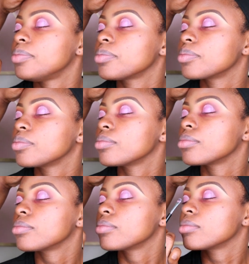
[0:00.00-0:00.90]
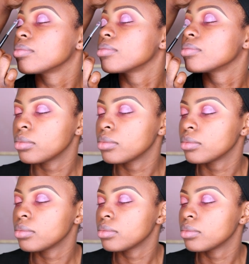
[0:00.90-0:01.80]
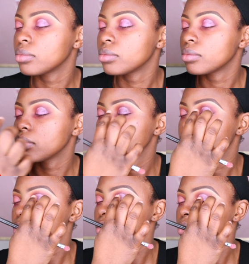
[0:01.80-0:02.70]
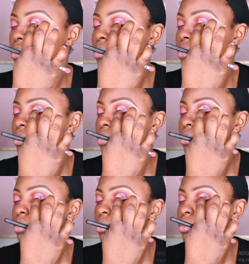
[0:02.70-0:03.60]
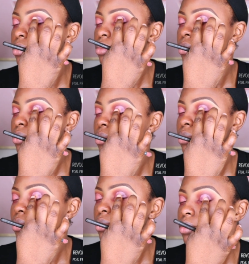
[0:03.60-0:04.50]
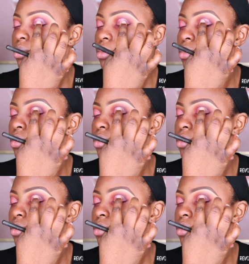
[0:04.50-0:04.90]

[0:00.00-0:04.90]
set the foundation right. So after I've done that, I go in with the Revolution London